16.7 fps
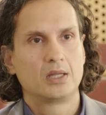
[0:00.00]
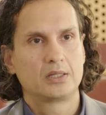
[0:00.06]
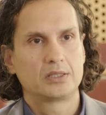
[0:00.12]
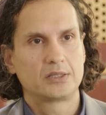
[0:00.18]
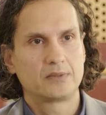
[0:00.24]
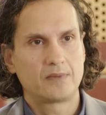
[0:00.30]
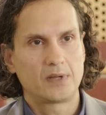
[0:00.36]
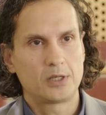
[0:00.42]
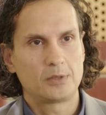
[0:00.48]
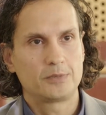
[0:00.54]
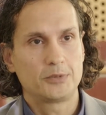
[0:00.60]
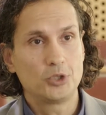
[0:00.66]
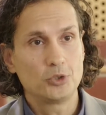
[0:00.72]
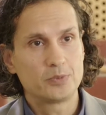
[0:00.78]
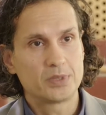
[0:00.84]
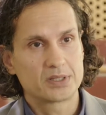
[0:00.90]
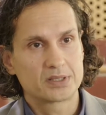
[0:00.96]
develop
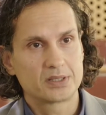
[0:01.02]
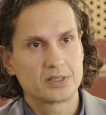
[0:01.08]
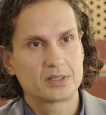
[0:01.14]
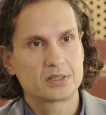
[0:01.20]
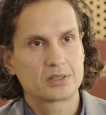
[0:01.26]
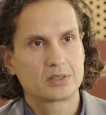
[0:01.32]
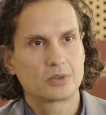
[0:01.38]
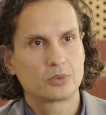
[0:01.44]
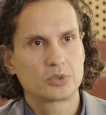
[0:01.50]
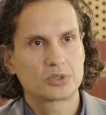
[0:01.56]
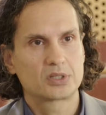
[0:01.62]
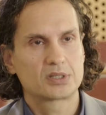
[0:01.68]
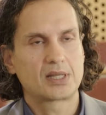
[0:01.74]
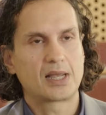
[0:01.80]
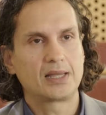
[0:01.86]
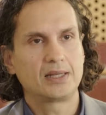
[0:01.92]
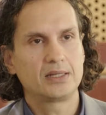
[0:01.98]
new business which
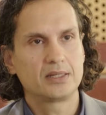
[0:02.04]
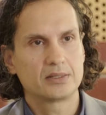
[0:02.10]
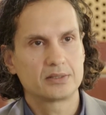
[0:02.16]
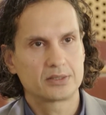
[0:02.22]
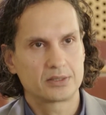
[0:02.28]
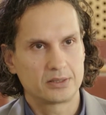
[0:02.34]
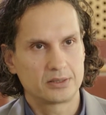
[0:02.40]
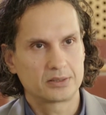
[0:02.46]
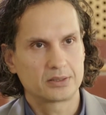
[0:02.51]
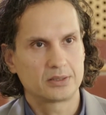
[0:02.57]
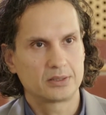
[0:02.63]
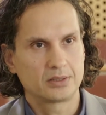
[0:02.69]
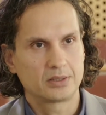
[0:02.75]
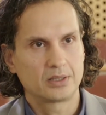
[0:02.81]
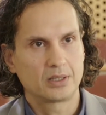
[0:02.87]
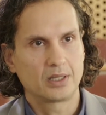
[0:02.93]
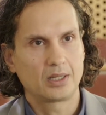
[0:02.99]
is highly uncertain
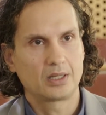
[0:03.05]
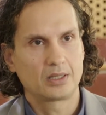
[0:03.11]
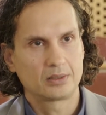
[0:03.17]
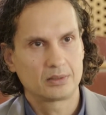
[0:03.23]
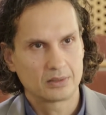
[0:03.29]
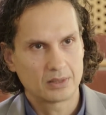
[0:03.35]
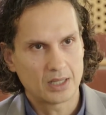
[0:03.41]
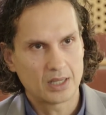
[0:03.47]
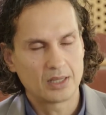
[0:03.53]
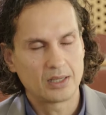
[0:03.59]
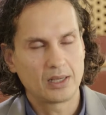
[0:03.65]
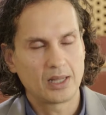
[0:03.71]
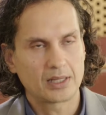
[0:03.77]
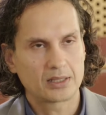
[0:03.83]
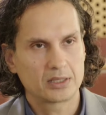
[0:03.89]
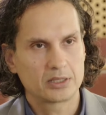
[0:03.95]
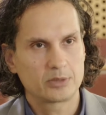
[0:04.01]
and
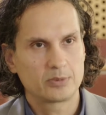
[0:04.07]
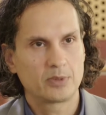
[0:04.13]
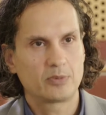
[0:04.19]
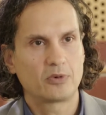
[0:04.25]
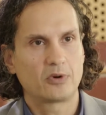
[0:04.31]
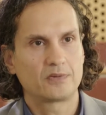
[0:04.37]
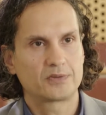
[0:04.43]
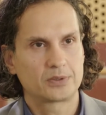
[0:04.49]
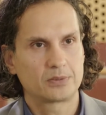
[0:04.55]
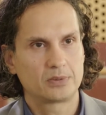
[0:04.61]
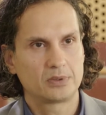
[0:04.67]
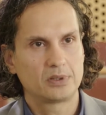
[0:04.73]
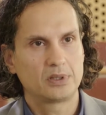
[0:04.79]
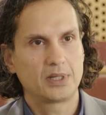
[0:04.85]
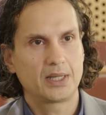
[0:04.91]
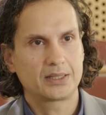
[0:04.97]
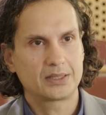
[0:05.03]
unlikely to be profitable,
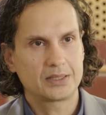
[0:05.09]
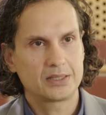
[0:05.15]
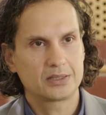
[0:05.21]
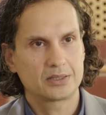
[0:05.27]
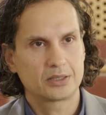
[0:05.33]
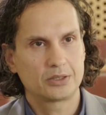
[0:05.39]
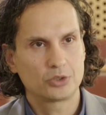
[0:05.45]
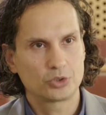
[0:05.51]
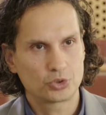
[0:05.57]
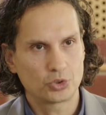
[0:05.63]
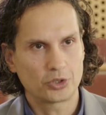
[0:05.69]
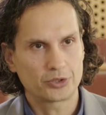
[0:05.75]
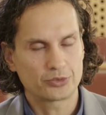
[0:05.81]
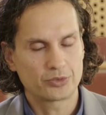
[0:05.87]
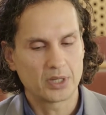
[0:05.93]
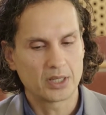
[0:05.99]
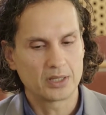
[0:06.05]
at least in the short
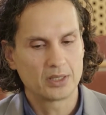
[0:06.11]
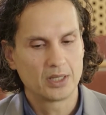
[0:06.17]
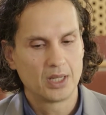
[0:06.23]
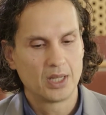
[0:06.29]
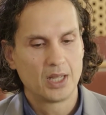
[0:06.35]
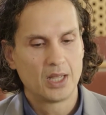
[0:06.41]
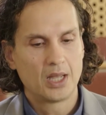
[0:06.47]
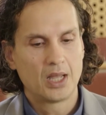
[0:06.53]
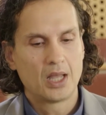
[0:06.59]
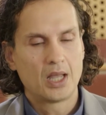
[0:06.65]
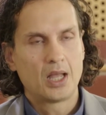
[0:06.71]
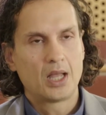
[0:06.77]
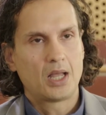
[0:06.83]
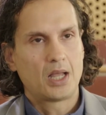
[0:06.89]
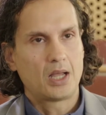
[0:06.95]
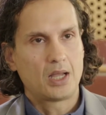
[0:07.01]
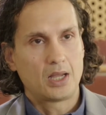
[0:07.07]
run.
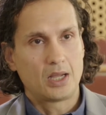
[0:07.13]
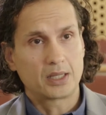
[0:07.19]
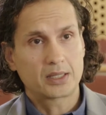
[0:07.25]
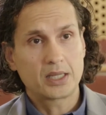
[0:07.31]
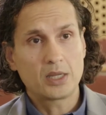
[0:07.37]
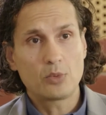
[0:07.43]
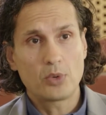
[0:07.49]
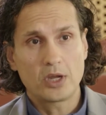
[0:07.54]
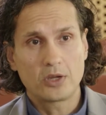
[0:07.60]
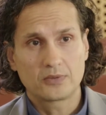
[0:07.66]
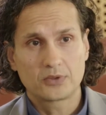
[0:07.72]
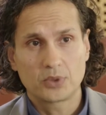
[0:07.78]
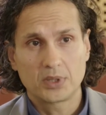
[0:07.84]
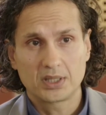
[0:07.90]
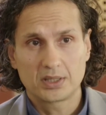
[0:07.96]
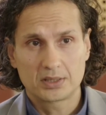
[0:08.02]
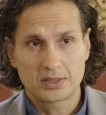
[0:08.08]
A key way of
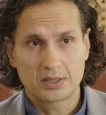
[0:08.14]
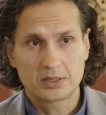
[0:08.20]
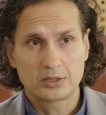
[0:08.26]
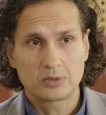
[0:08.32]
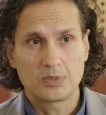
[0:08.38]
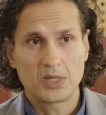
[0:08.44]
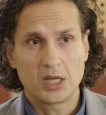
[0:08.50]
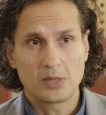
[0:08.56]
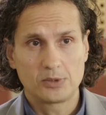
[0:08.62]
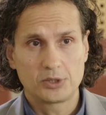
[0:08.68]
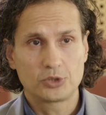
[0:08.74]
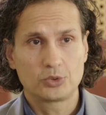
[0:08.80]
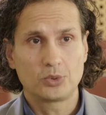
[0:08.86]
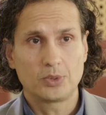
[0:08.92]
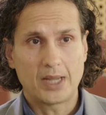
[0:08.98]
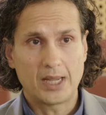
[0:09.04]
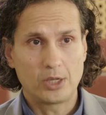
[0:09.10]
doing this is to be able
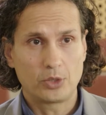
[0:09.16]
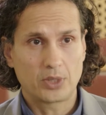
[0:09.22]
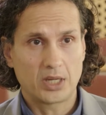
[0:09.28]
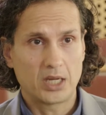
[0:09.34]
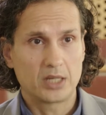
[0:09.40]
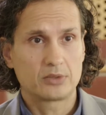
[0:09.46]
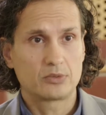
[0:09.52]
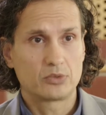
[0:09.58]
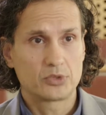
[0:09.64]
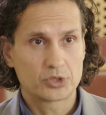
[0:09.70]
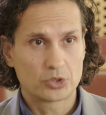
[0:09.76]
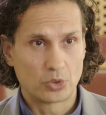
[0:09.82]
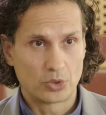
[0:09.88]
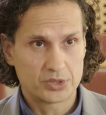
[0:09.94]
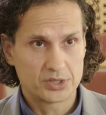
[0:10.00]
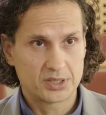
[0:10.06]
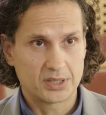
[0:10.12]
to allocate
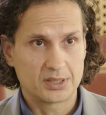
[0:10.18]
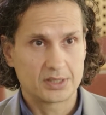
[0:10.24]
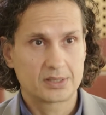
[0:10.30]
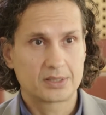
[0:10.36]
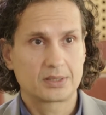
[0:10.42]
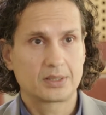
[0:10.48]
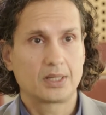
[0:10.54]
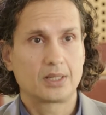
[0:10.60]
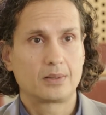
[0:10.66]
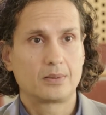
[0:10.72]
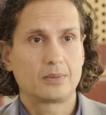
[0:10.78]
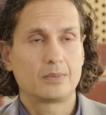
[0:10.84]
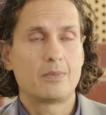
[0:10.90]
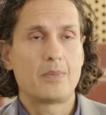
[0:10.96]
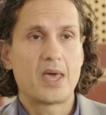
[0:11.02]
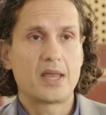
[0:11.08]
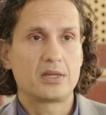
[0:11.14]
resources and
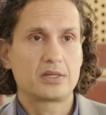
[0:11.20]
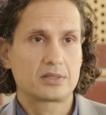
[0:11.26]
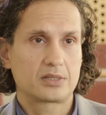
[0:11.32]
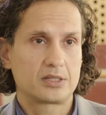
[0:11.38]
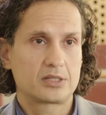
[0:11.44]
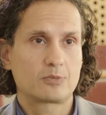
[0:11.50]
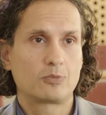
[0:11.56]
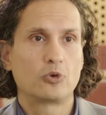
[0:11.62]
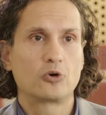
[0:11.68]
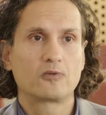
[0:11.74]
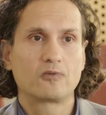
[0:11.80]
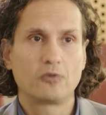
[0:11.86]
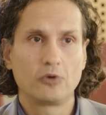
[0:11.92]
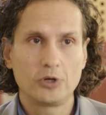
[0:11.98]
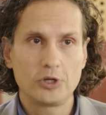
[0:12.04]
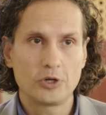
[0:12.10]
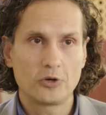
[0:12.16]
manage this
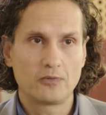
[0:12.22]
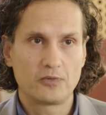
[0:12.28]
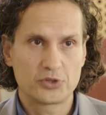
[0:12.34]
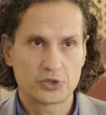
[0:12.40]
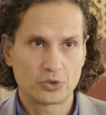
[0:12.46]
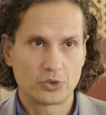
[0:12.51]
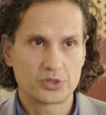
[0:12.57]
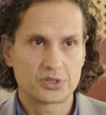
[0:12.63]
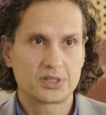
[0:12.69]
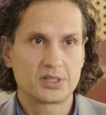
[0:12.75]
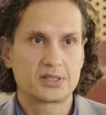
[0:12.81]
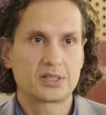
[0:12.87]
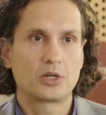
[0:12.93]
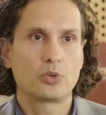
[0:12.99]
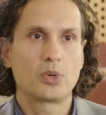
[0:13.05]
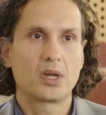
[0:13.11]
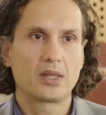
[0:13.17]
portfolio of resources
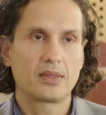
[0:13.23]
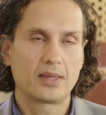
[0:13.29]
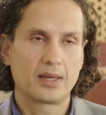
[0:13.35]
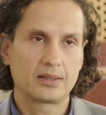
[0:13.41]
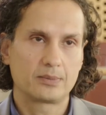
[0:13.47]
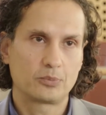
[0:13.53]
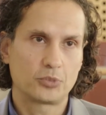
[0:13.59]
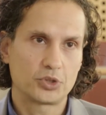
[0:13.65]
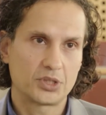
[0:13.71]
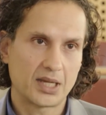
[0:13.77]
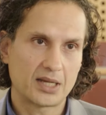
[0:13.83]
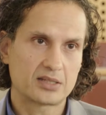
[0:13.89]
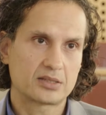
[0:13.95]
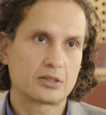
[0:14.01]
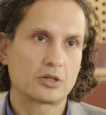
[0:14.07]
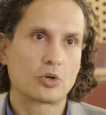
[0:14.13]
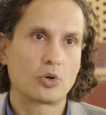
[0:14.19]
in a way that protects
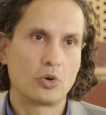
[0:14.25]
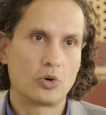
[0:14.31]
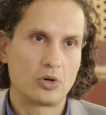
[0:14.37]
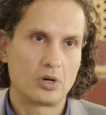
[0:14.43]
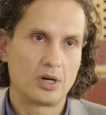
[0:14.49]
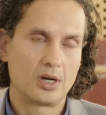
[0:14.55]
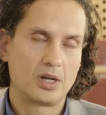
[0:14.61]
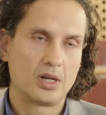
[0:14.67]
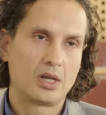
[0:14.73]
the core